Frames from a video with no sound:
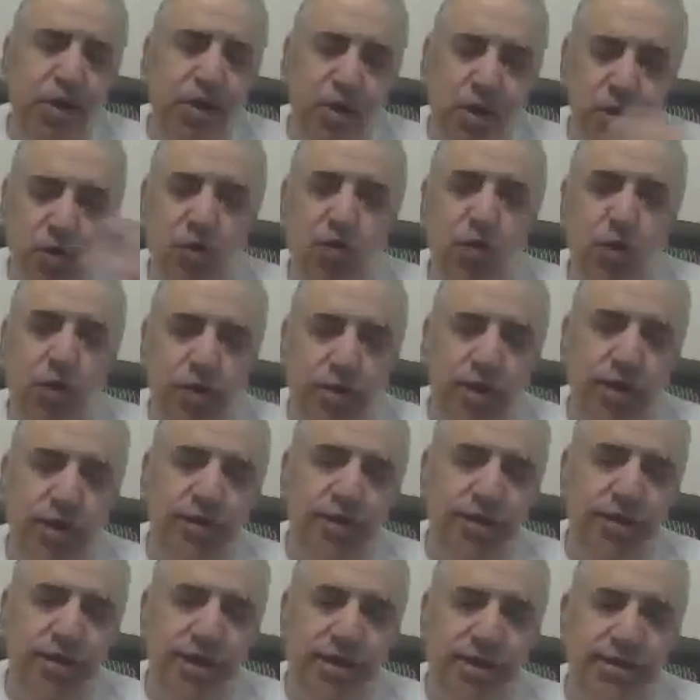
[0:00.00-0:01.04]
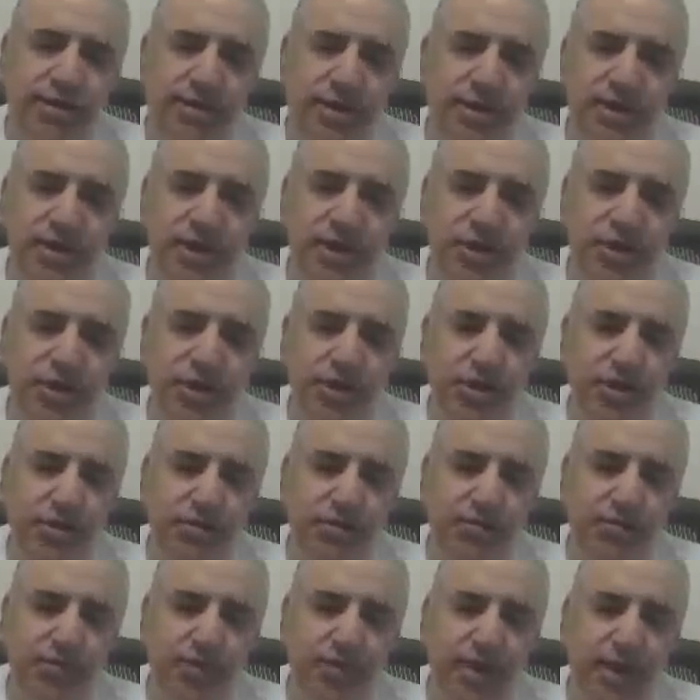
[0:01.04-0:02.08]
to another destination,
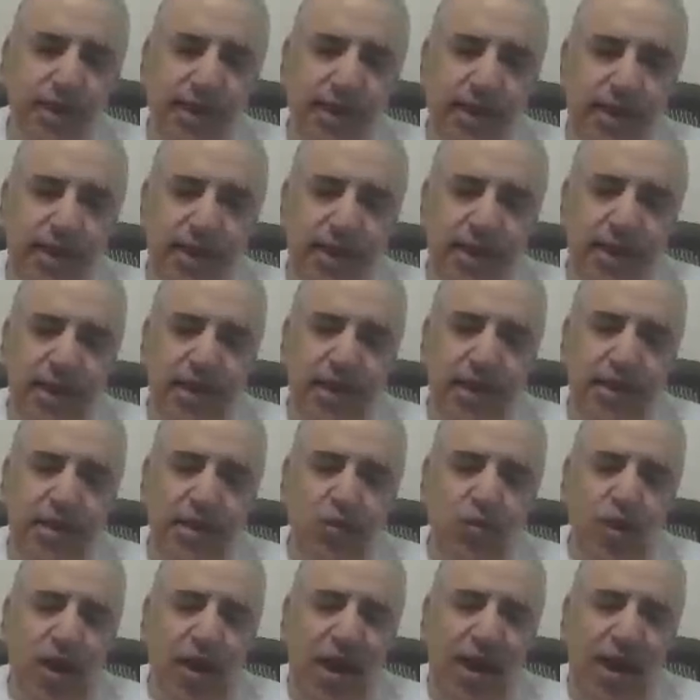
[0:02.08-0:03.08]
you